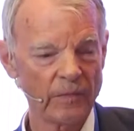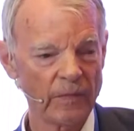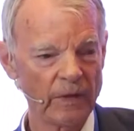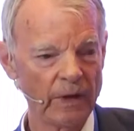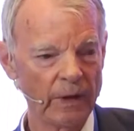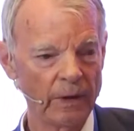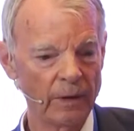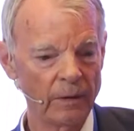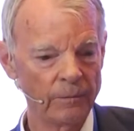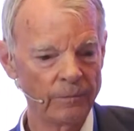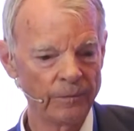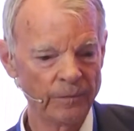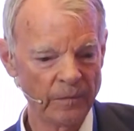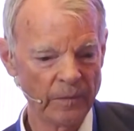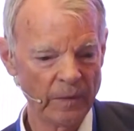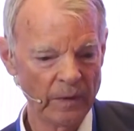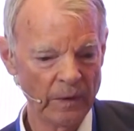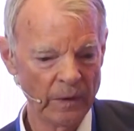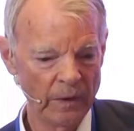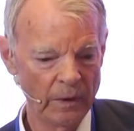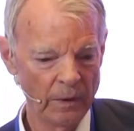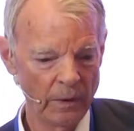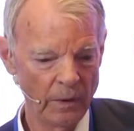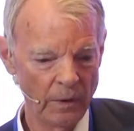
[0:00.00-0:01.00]

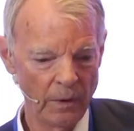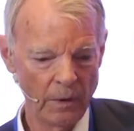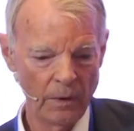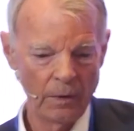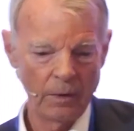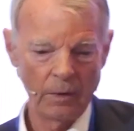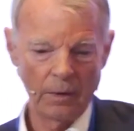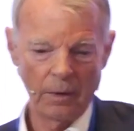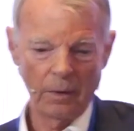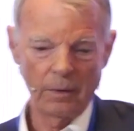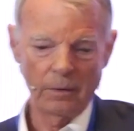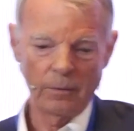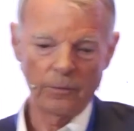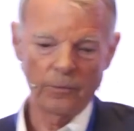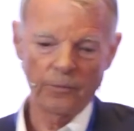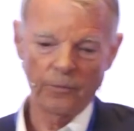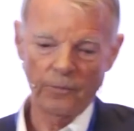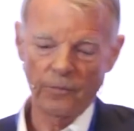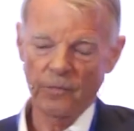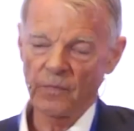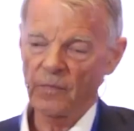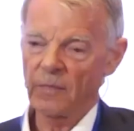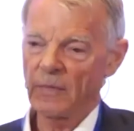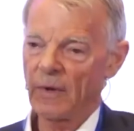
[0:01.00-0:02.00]

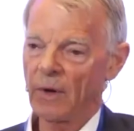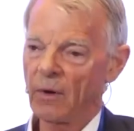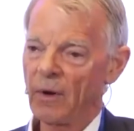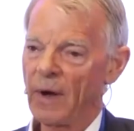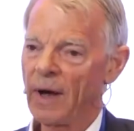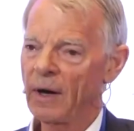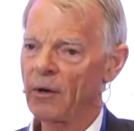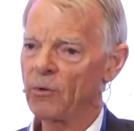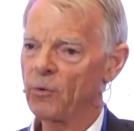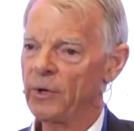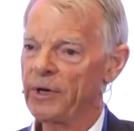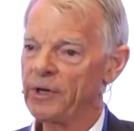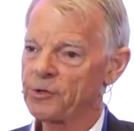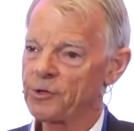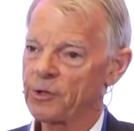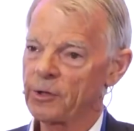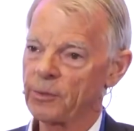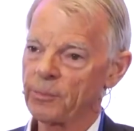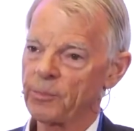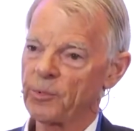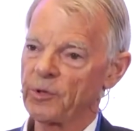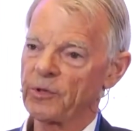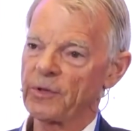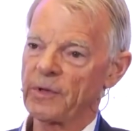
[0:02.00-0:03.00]
Now, how do we
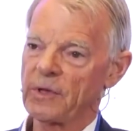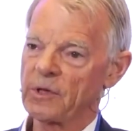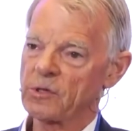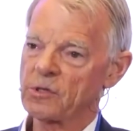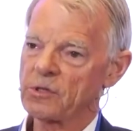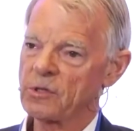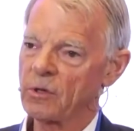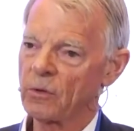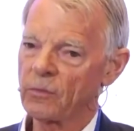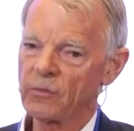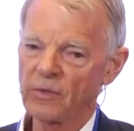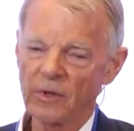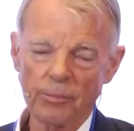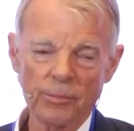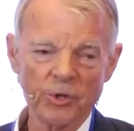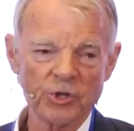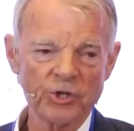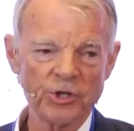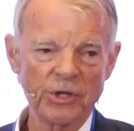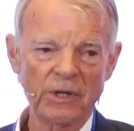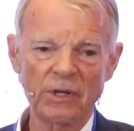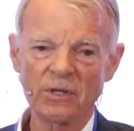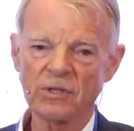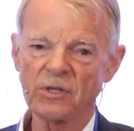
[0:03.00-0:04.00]
interpret this? So the
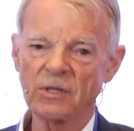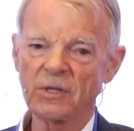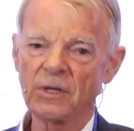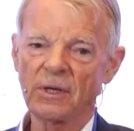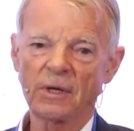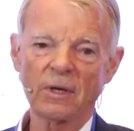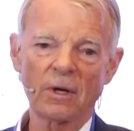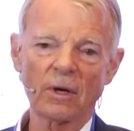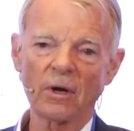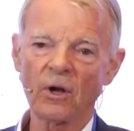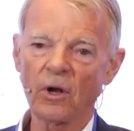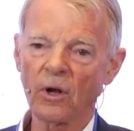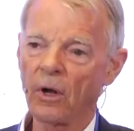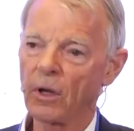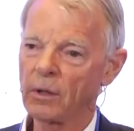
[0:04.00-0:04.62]
machines didn't,